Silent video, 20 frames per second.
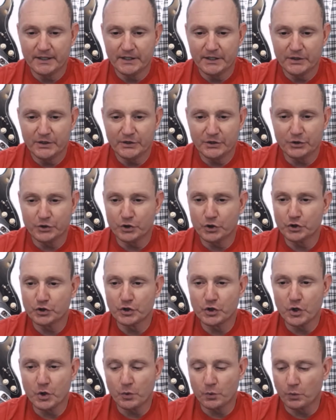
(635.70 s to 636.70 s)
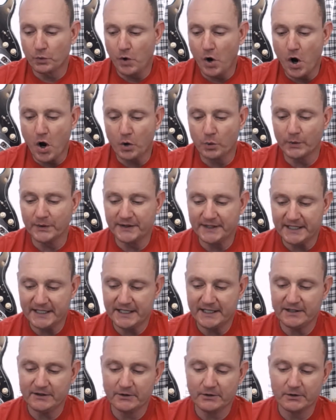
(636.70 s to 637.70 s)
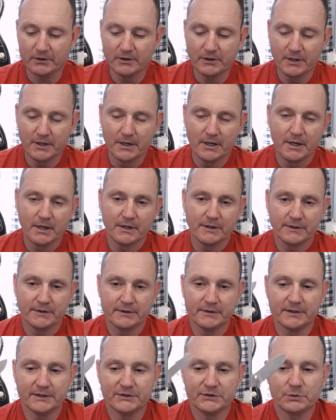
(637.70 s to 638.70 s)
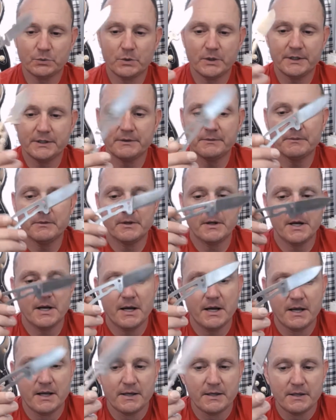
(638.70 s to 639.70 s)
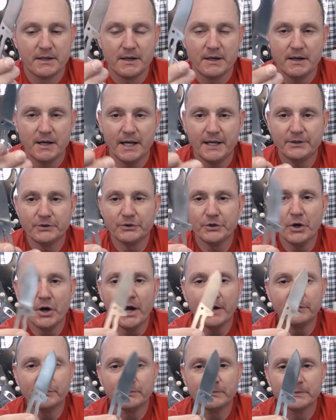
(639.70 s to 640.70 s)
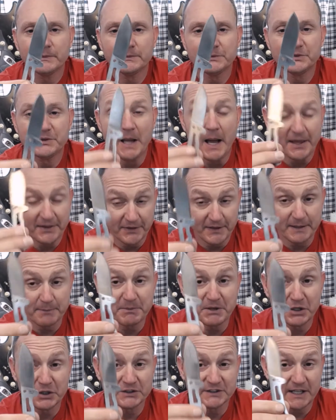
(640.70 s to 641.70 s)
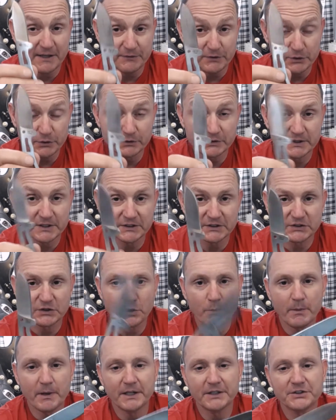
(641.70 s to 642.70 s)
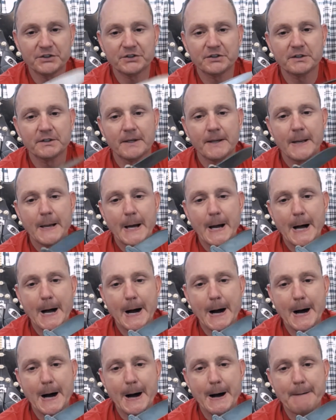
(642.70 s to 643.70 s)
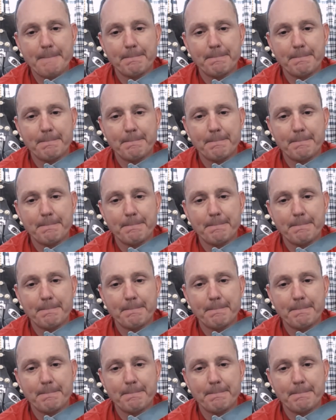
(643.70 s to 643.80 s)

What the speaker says: you couldn't go wrong with either. This one, I don't know. I think because I've used it so much, I